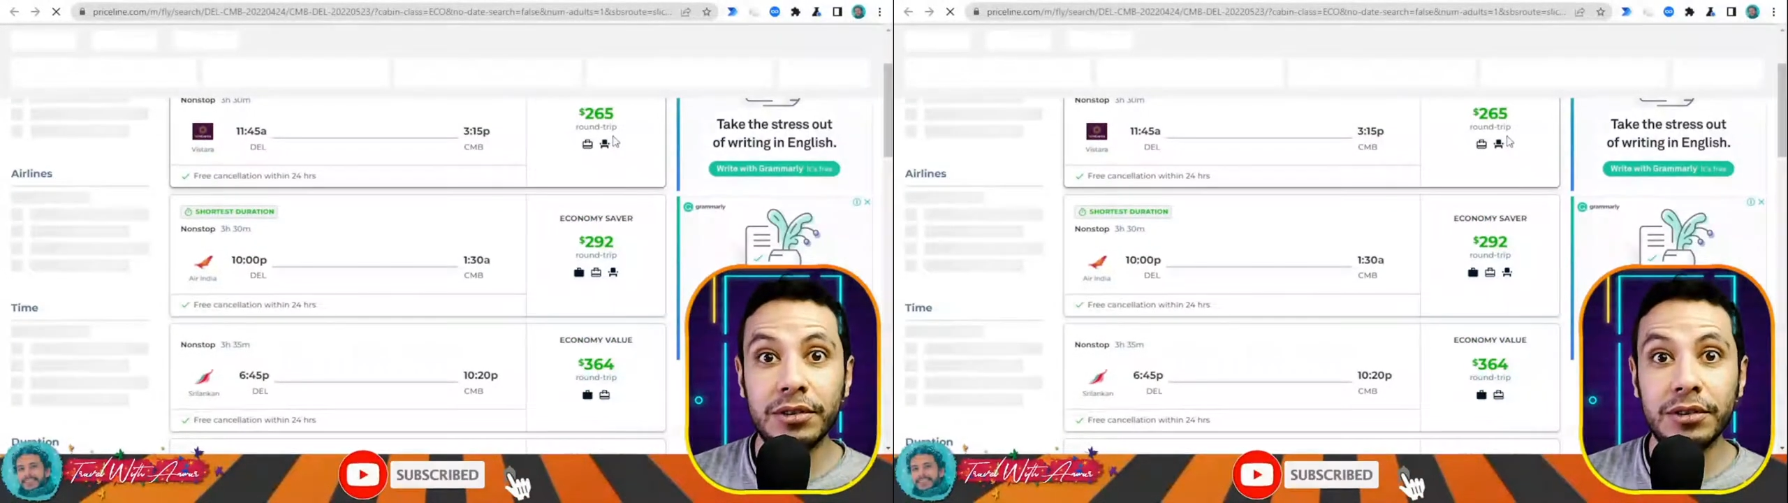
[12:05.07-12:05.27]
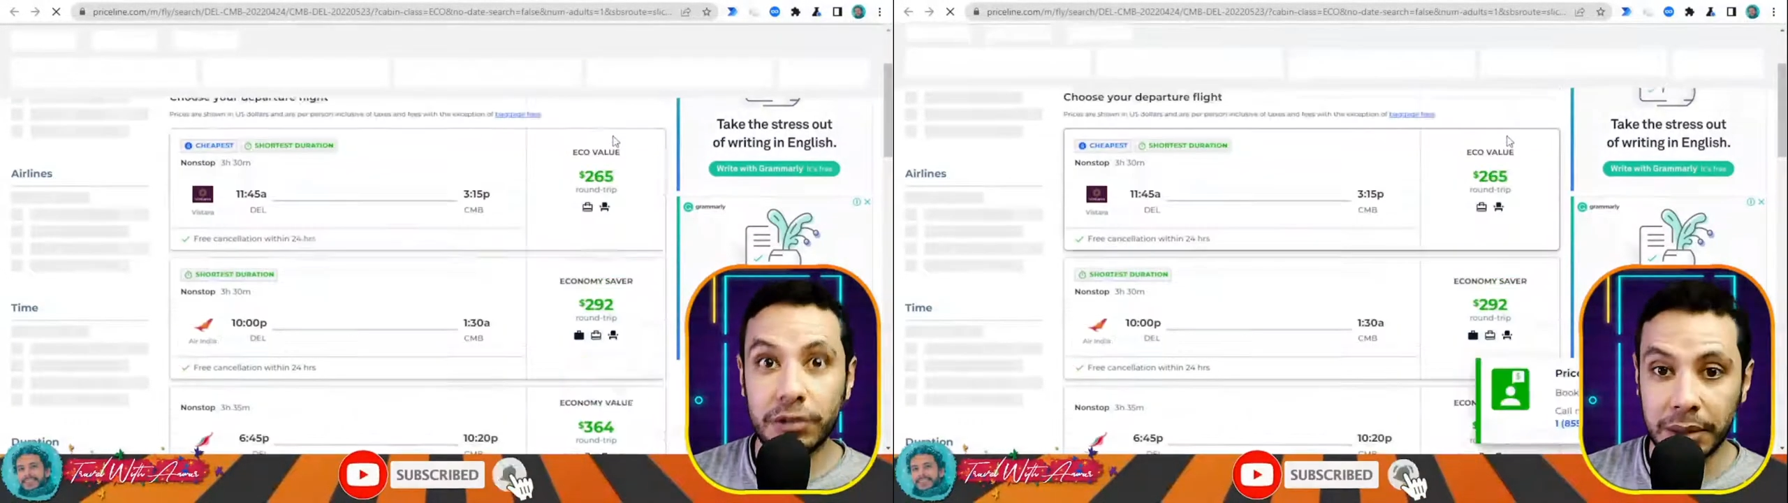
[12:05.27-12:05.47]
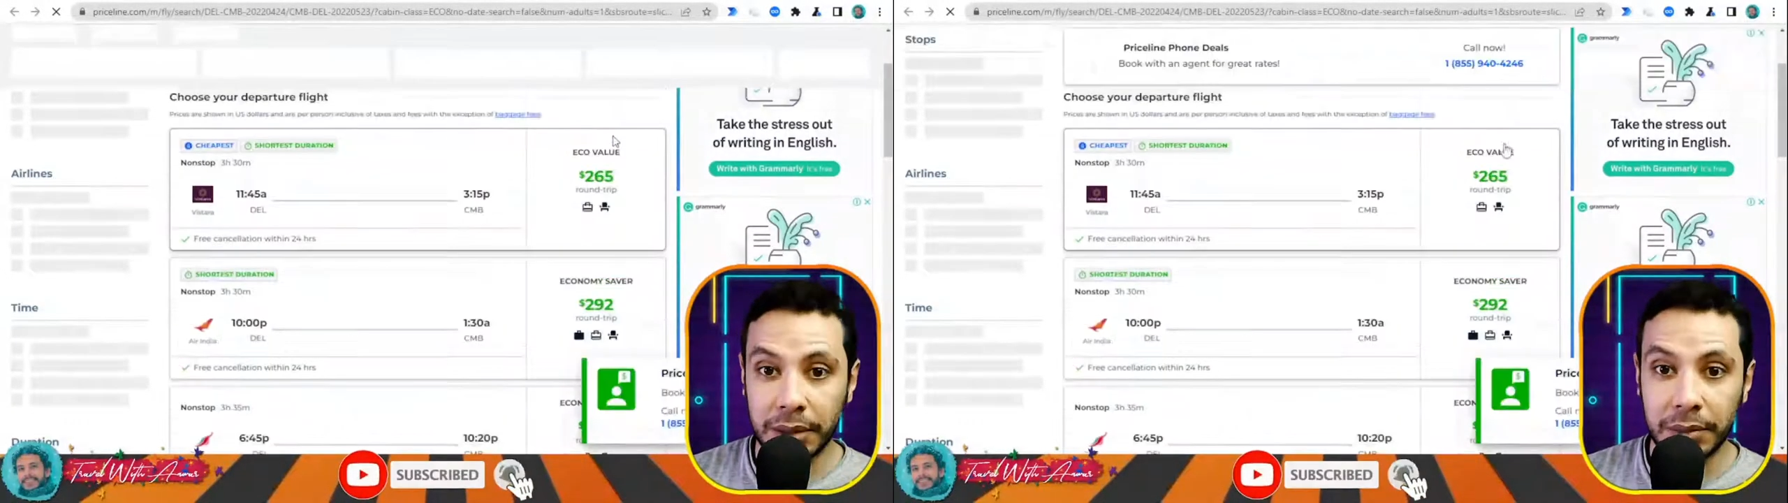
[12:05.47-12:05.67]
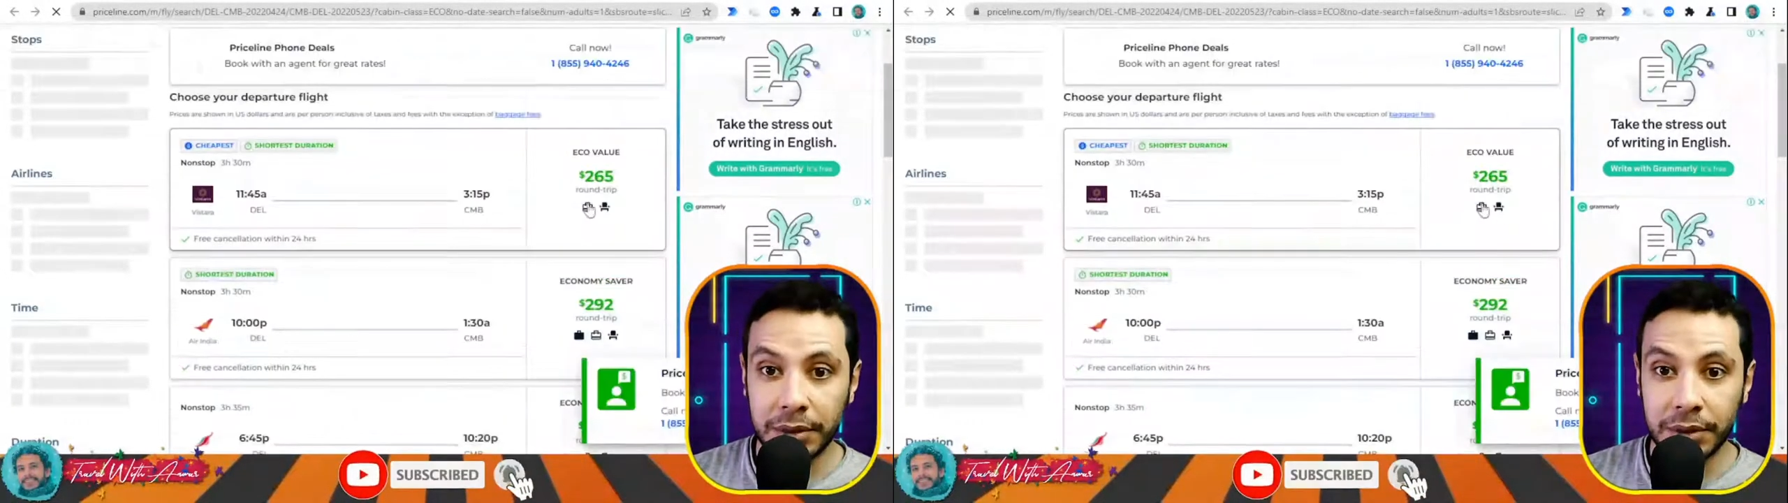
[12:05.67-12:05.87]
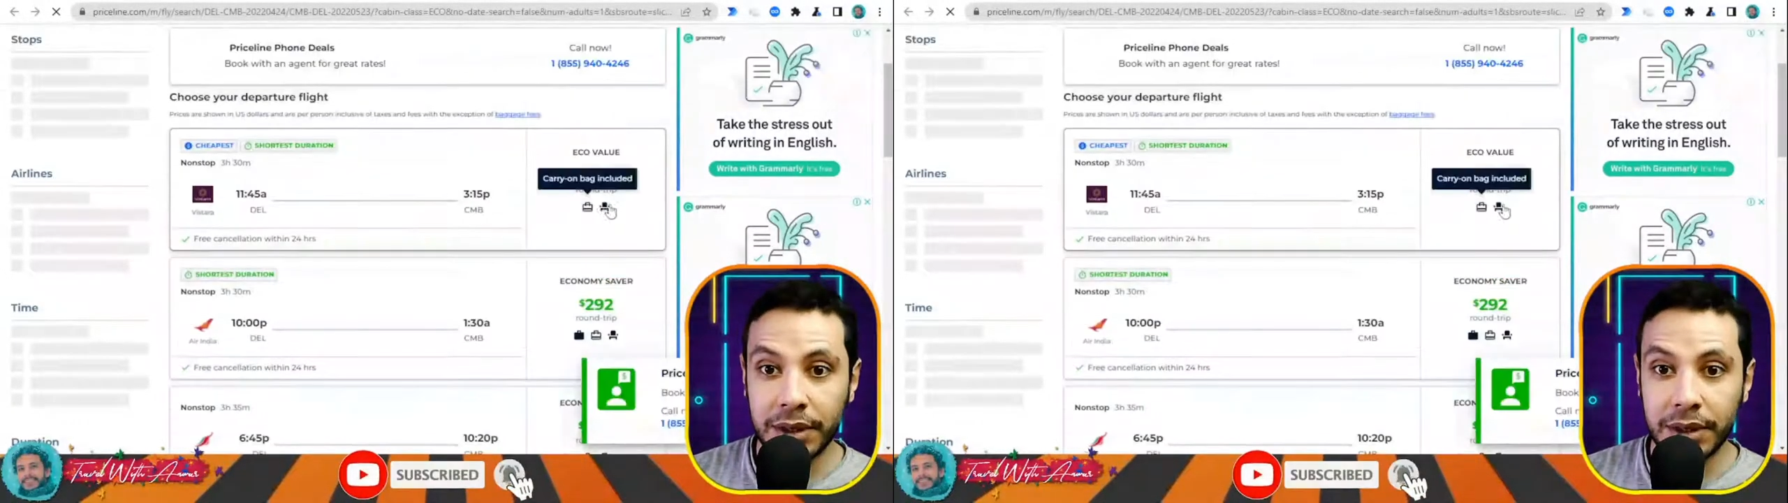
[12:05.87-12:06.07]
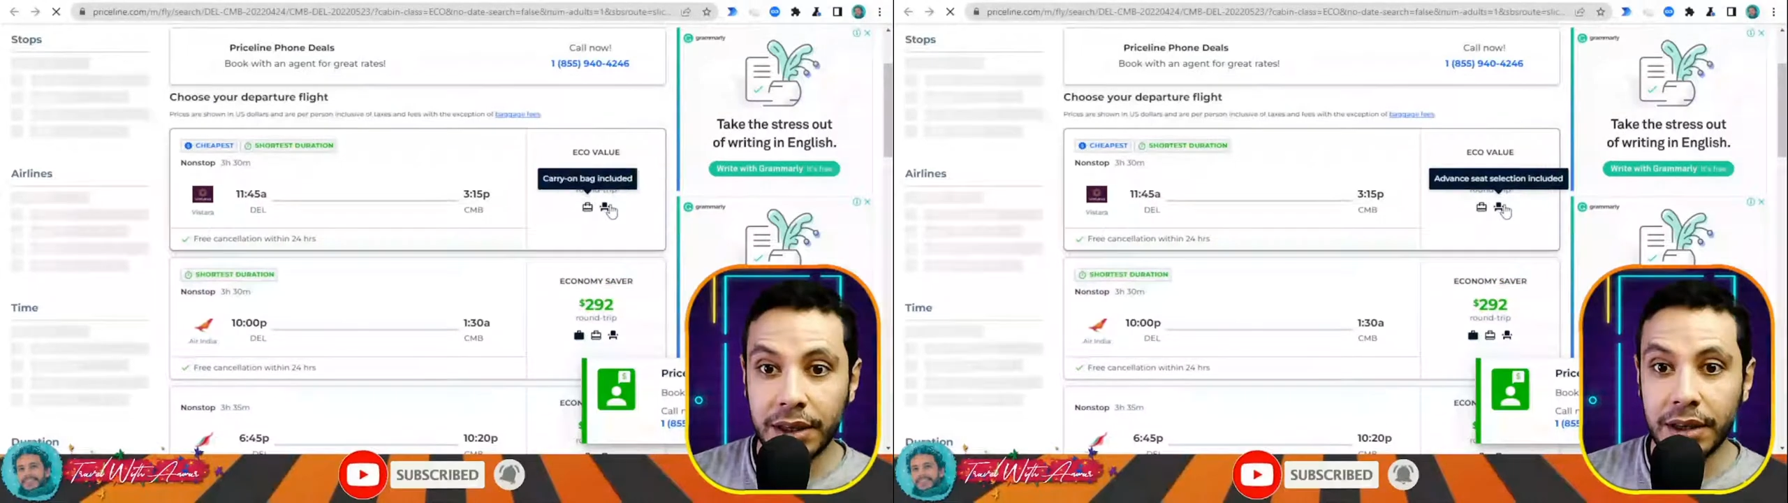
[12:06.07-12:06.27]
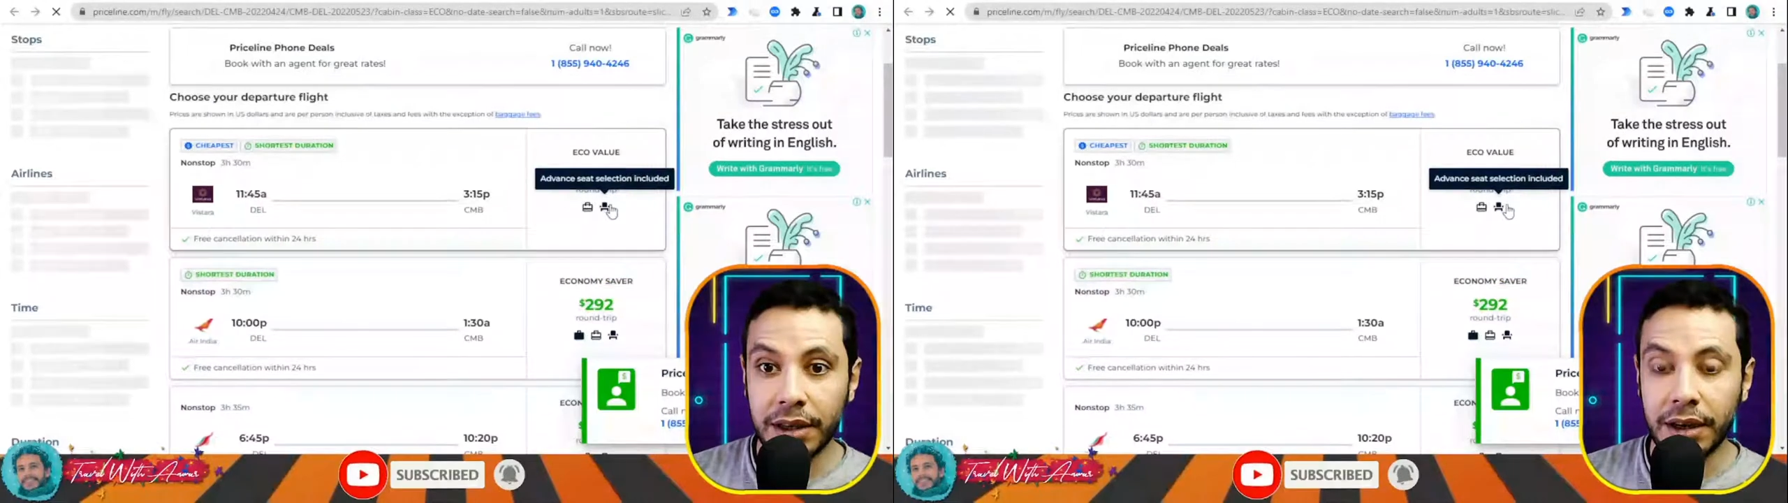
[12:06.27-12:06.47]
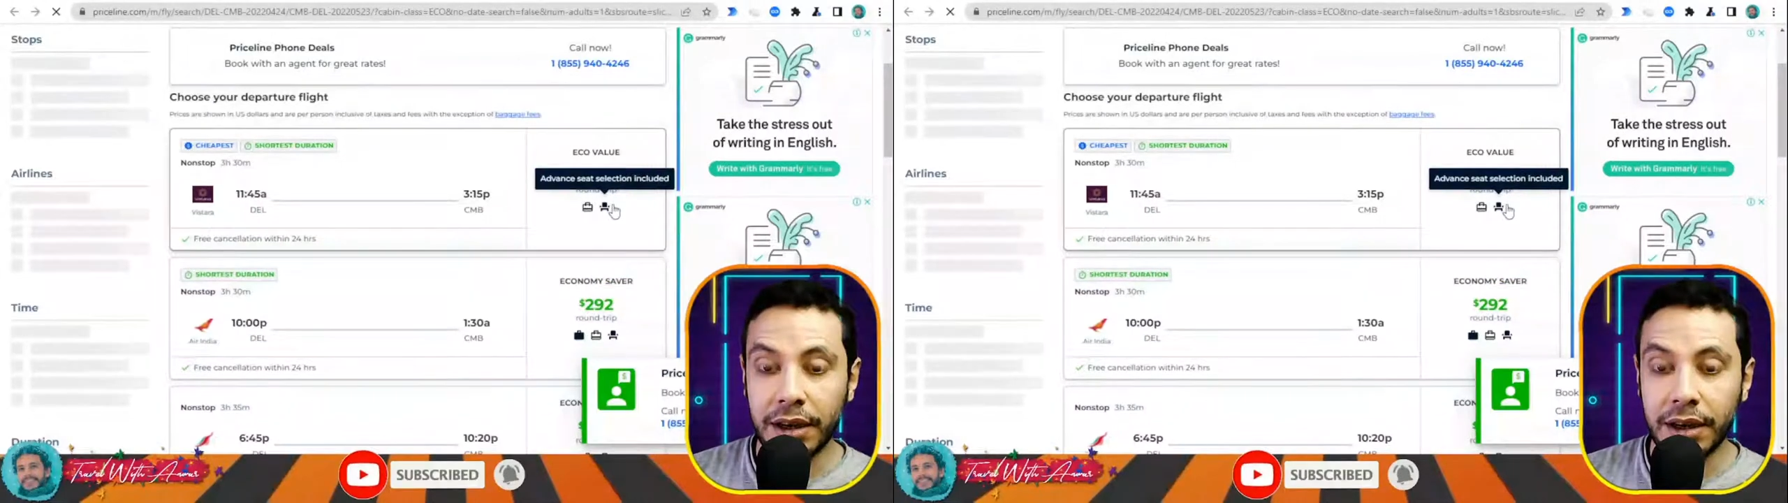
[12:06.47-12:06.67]
trip
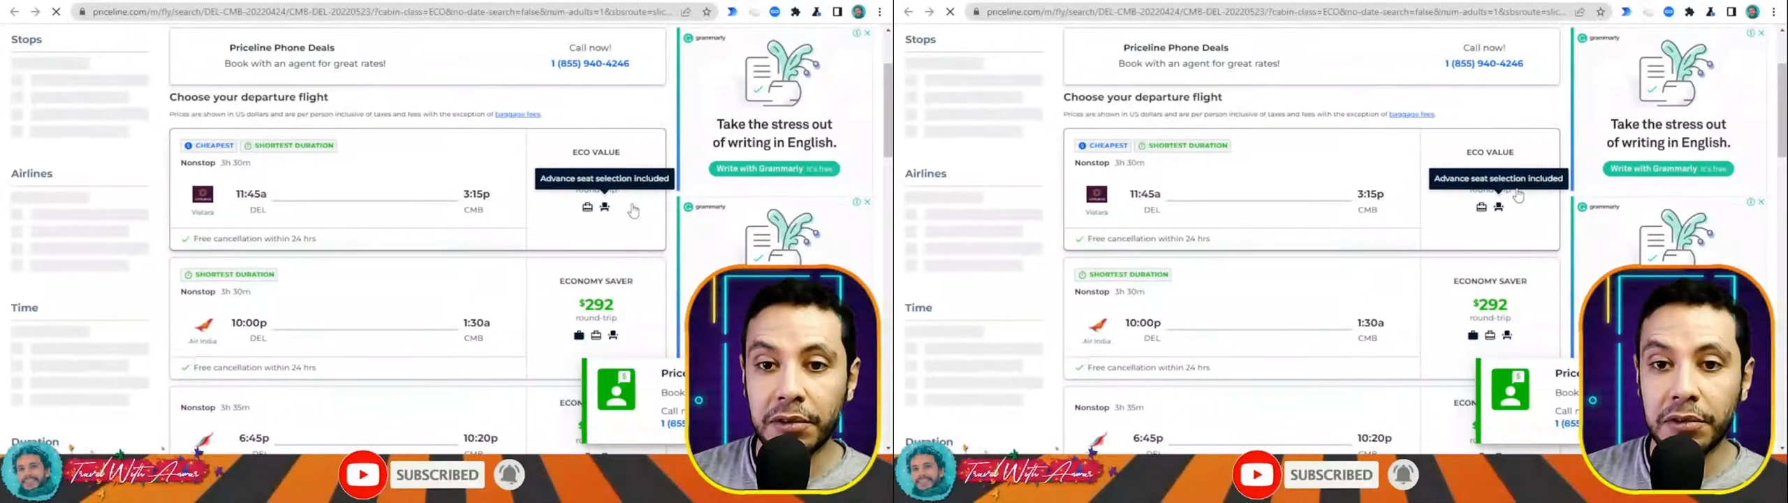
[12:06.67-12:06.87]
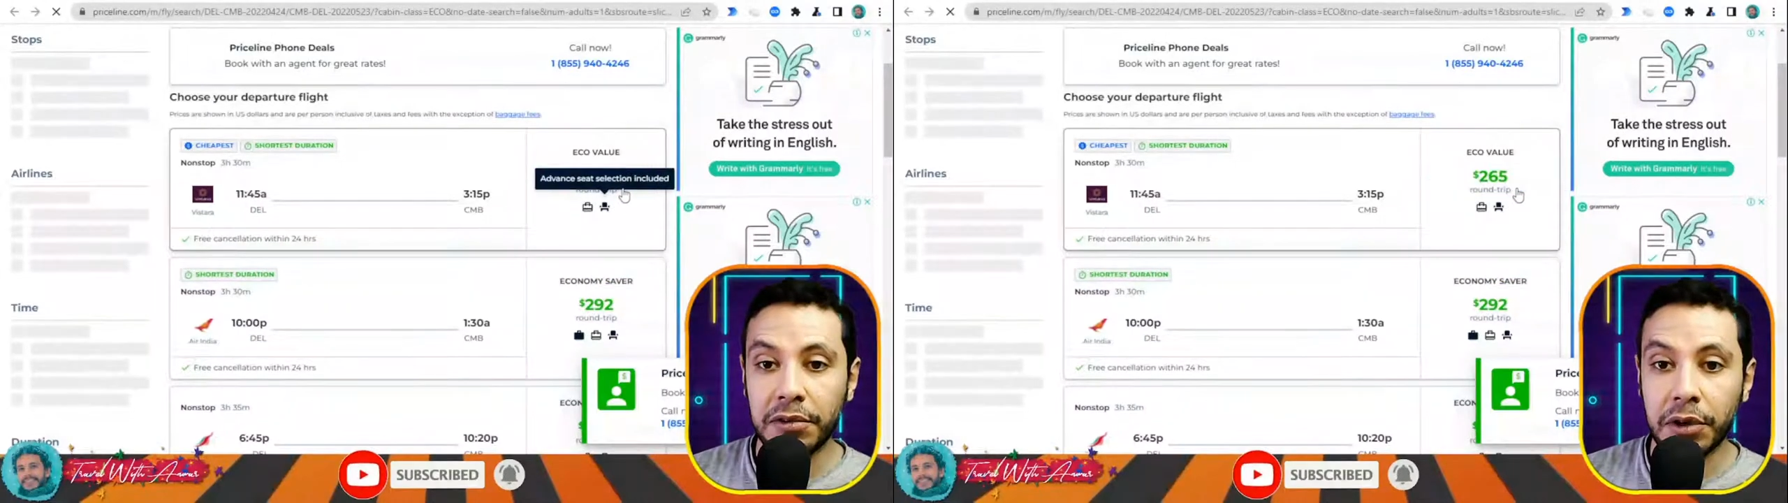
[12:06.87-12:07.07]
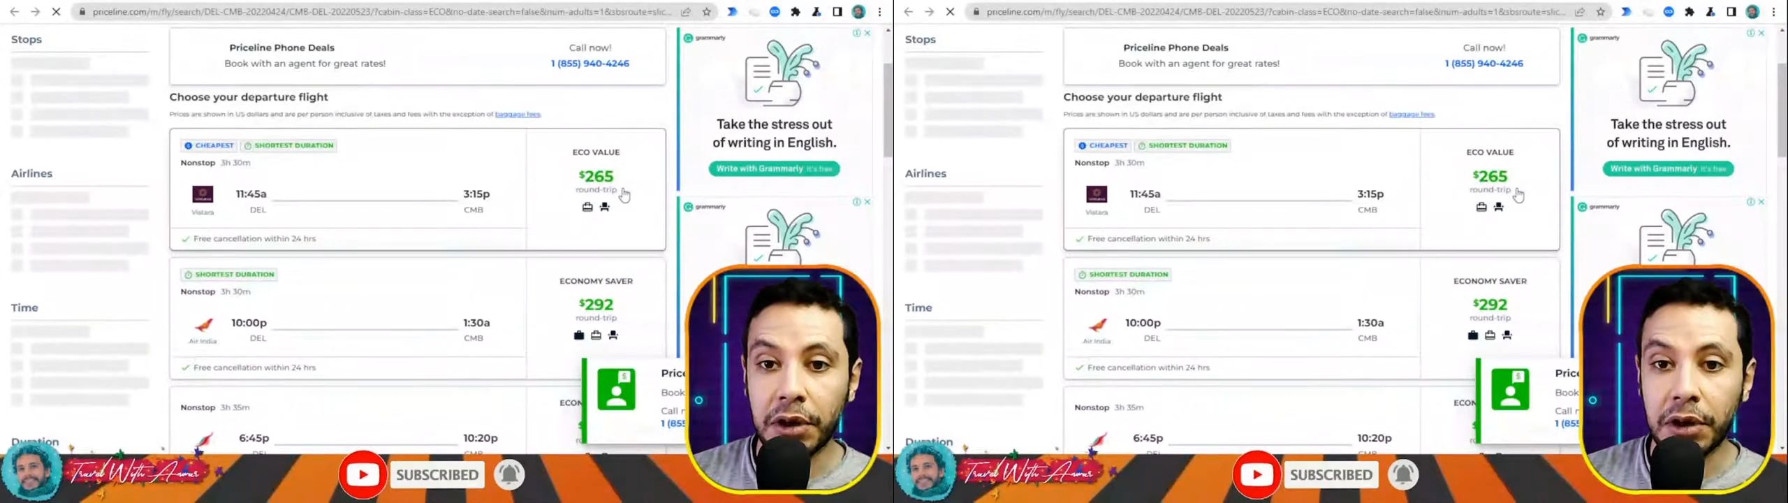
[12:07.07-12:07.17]
from